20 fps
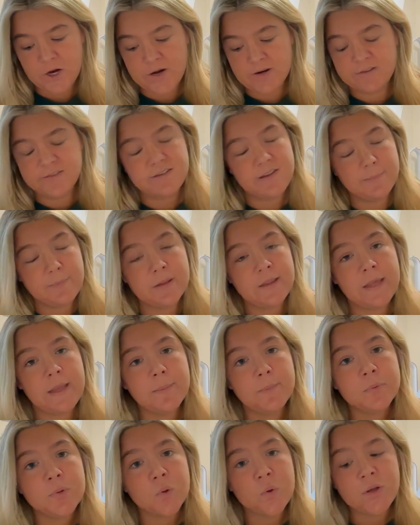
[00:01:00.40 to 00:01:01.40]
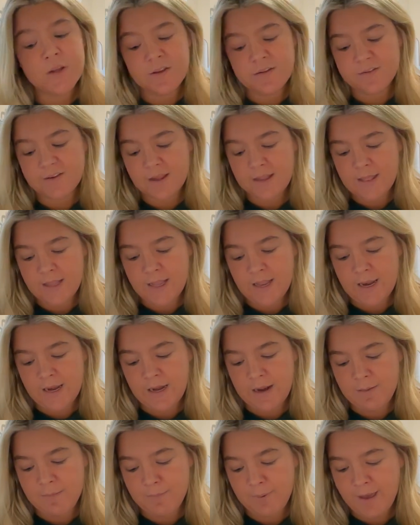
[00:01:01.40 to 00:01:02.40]
and stimulate employees. And then
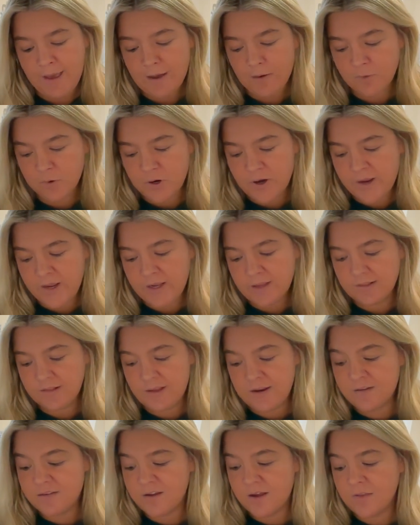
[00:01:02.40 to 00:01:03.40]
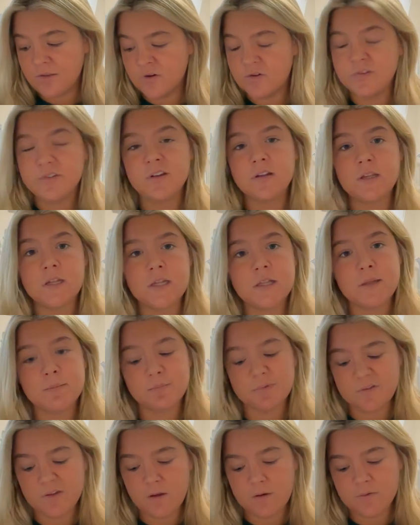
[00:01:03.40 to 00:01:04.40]
empowering leads others to lead
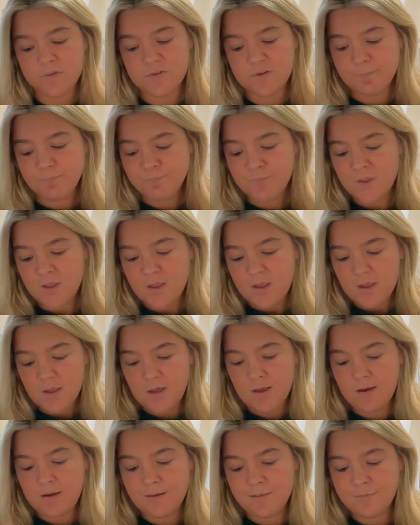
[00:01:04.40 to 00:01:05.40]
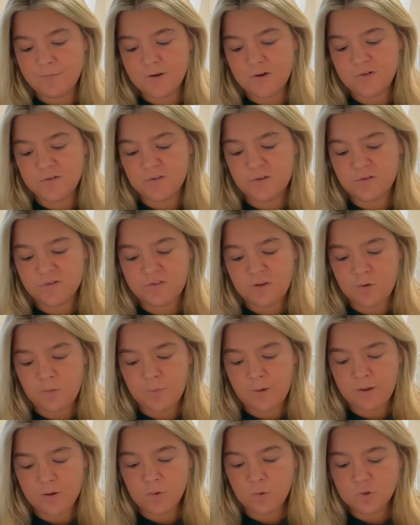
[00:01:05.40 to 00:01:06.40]
themselves. There's also
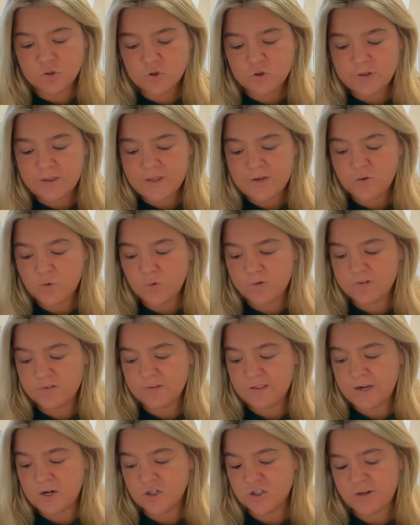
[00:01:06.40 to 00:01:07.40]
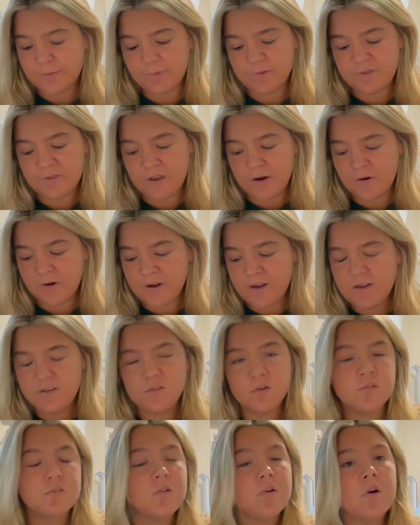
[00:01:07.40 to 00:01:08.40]
a culturally endorsed leadership theory. It's
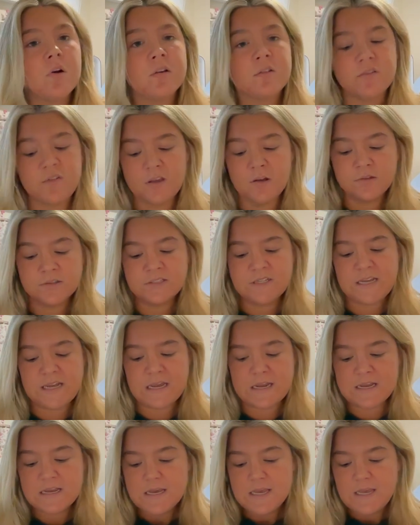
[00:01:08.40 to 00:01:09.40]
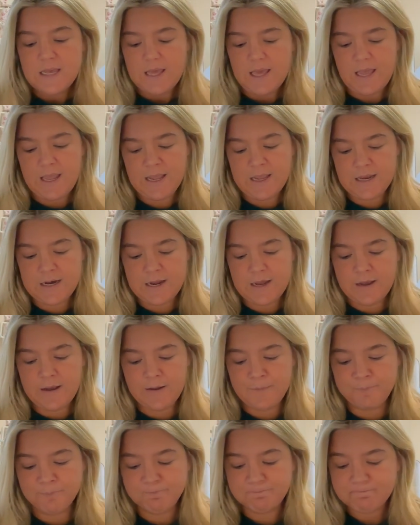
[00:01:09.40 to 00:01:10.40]
also called a CLT,
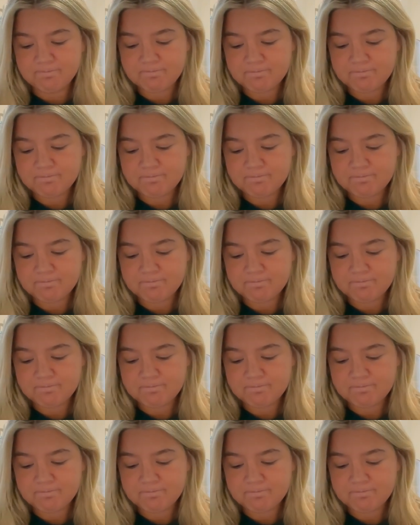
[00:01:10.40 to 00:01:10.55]
and